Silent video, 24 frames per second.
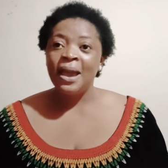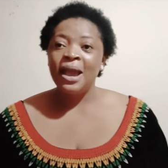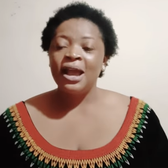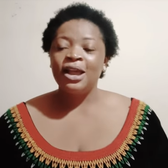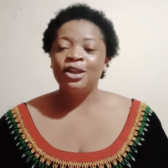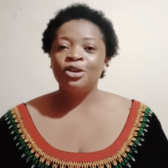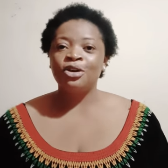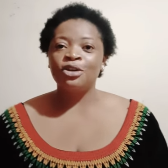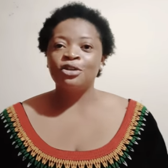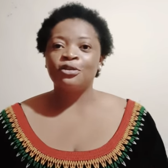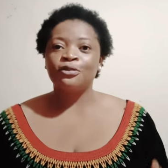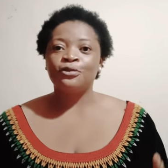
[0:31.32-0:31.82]
A
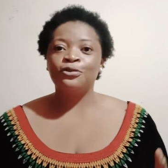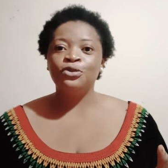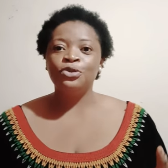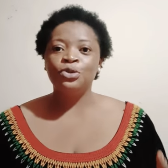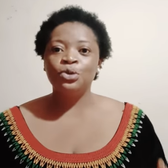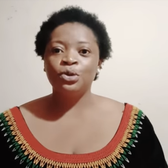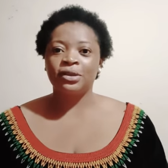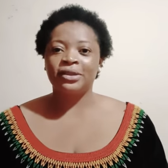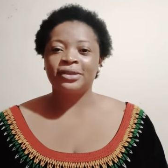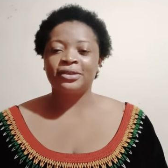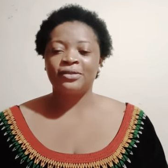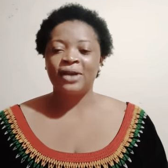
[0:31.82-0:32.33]
lot of
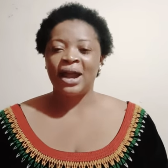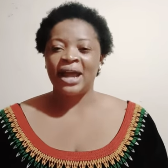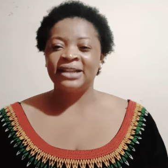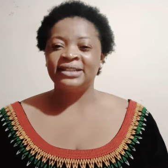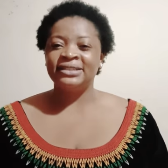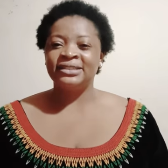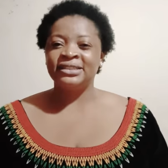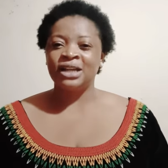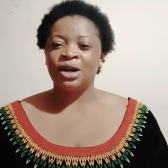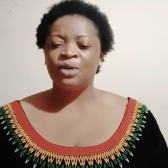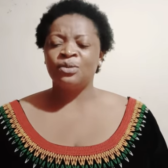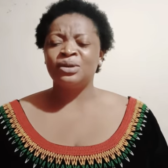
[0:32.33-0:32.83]
youth
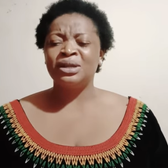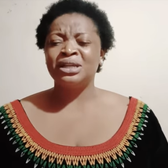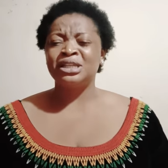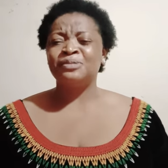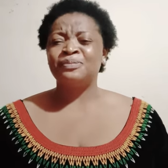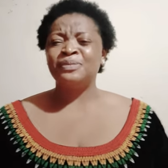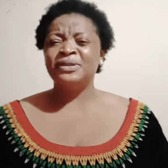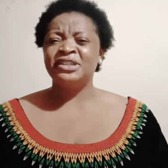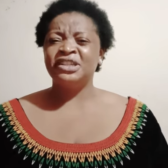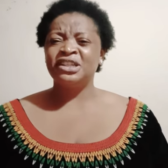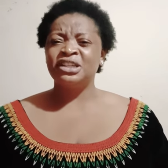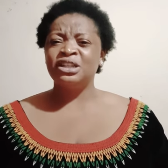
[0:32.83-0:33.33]
right now,
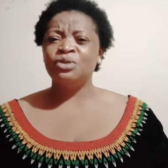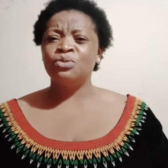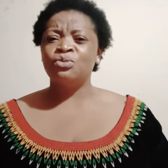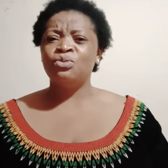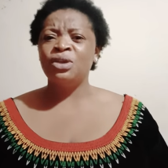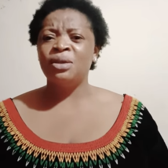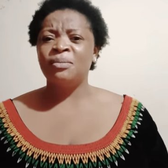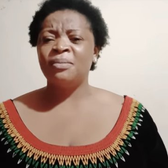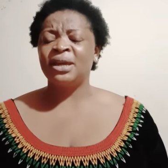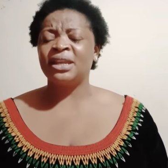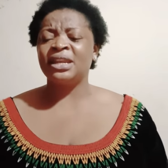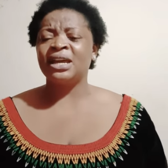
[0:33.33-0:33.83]
especially
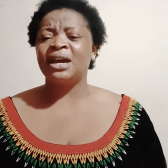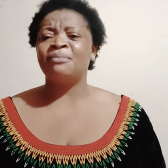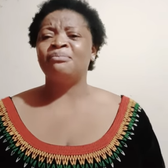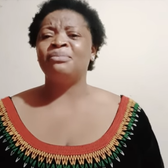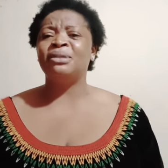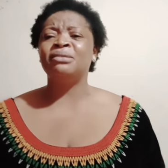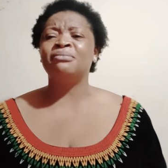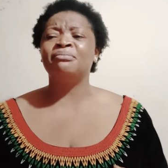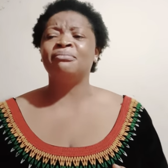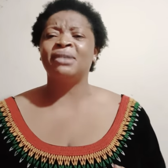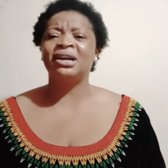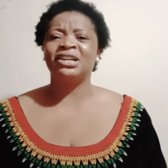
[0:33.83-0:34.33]
women, have
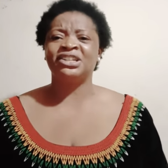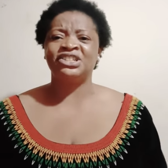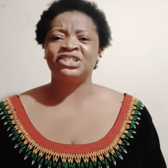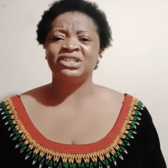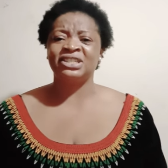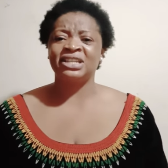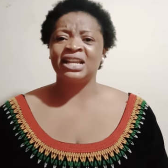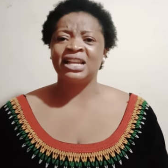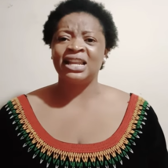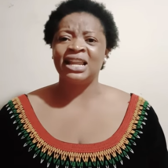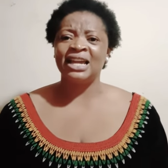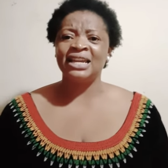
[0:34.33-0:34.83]
been
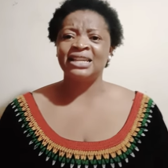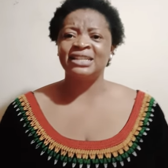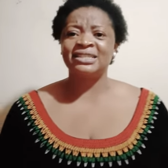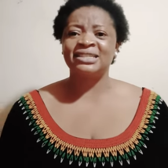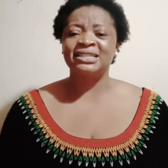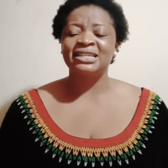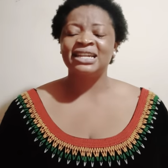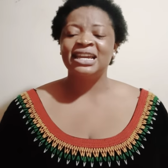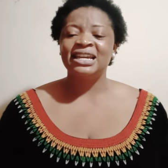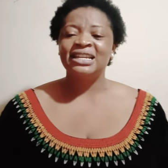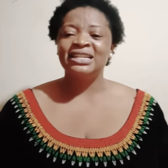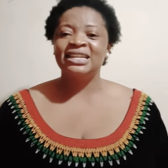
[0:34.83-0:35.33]
marginalized.